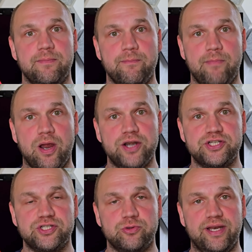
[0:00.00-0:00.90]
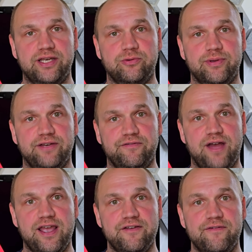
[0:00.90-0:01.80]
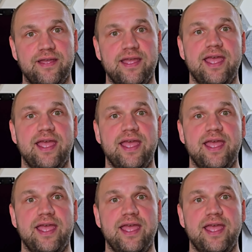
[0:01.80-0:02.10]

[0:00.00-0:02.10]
March 2025